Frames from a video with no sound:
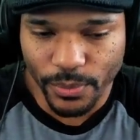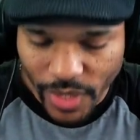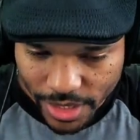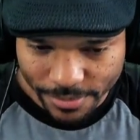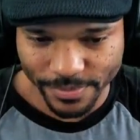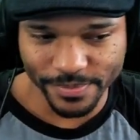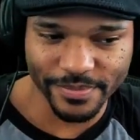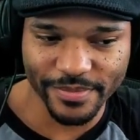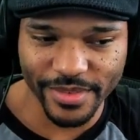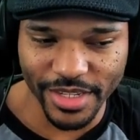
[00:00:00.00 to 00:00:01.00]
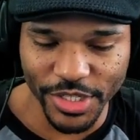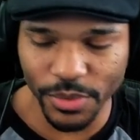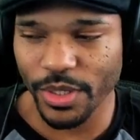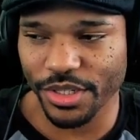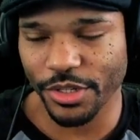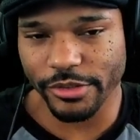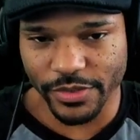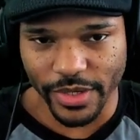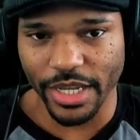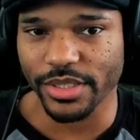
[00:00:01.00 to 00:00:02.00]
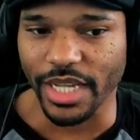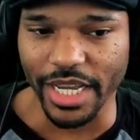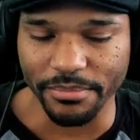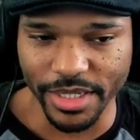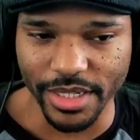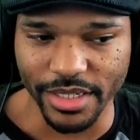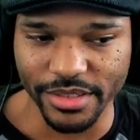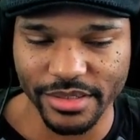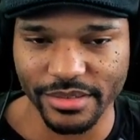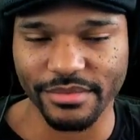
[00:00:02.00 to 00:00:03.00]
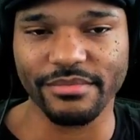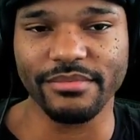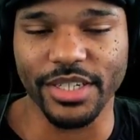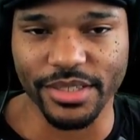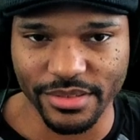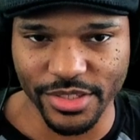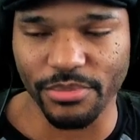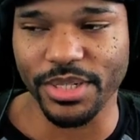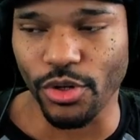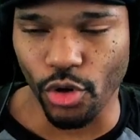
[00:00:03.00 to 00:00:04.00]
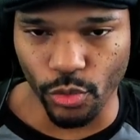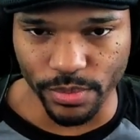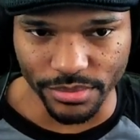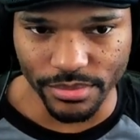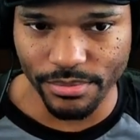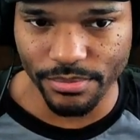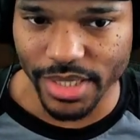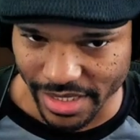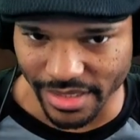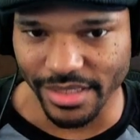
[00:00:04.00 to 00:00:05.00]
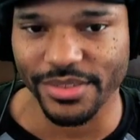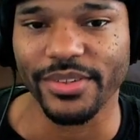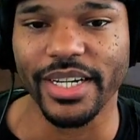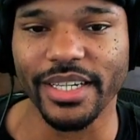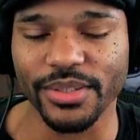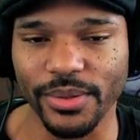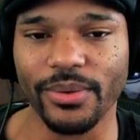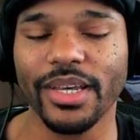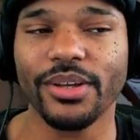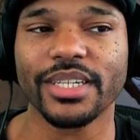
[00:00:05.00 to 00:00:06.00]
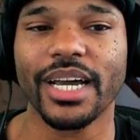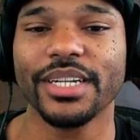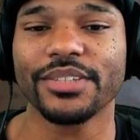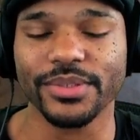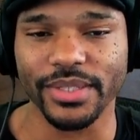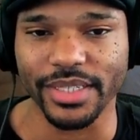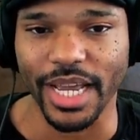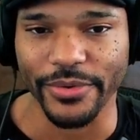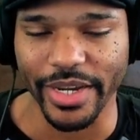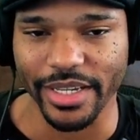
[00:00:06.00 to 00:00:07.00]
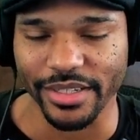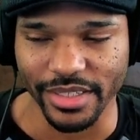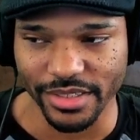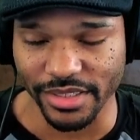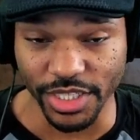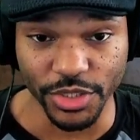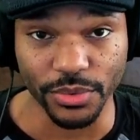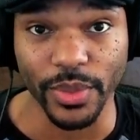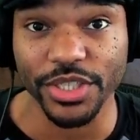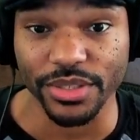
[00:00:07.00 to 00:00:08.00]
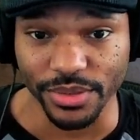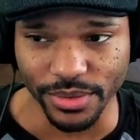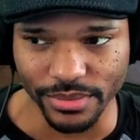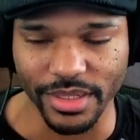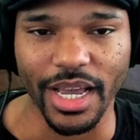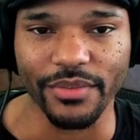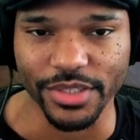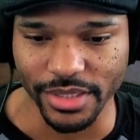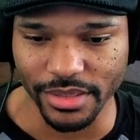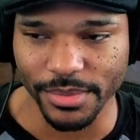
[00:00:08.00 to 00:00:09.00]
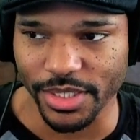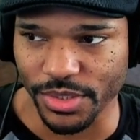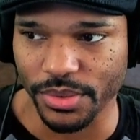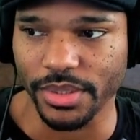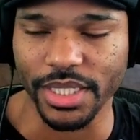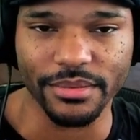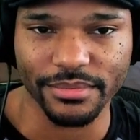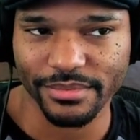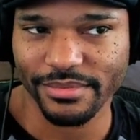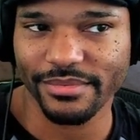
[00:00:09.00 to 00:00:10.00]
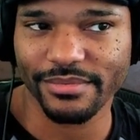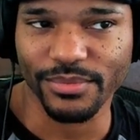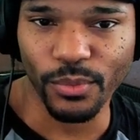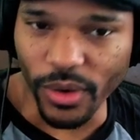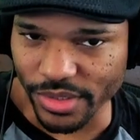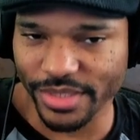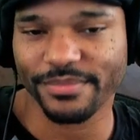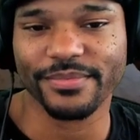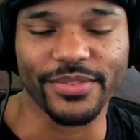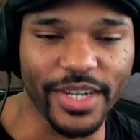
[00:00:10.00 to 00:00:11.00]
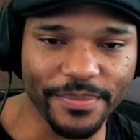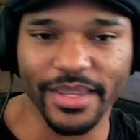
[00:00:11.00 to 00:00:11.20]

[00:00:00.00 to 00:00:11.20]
Well, you wouldn't use this for Helltide because there's too many open places, right? So Helltide is really not great because it's situational, obviously, because you need walls, right?